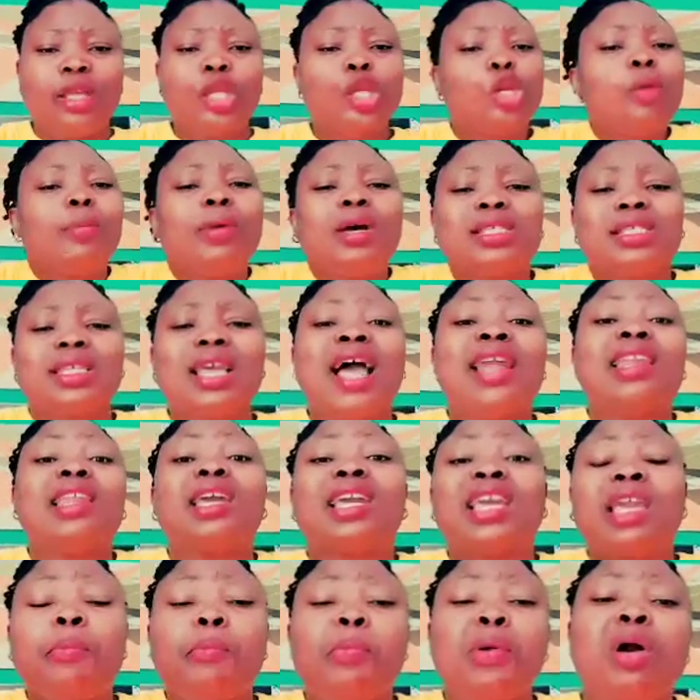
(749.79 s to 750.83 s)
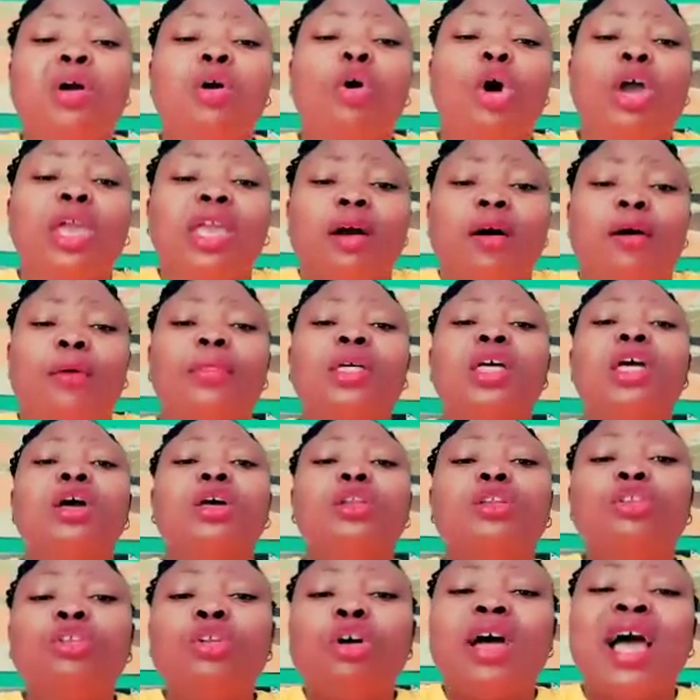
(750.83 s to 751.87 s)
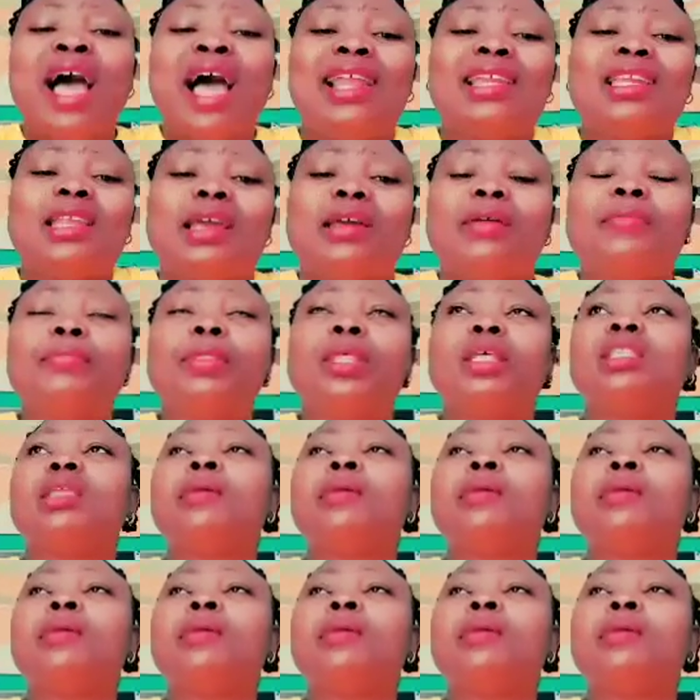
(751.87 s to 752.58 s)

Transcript: And it keep on going on. And